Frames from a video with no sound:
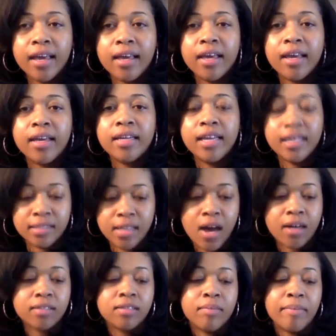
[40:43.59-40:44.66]
and he
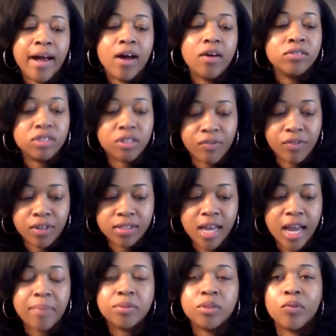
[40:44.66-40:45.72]
talks about different
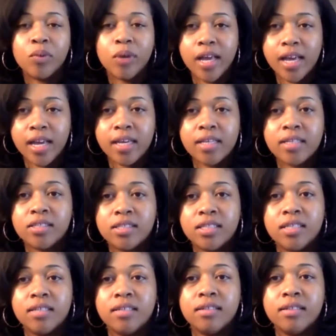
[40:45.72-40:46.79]
types of ways
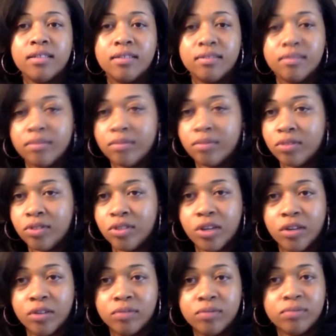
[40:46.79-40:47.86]
to, you
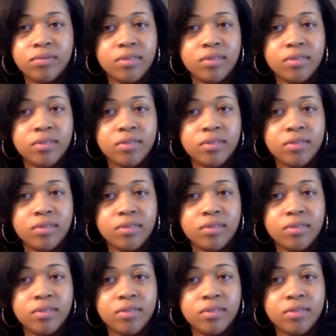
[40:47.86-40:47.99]
know,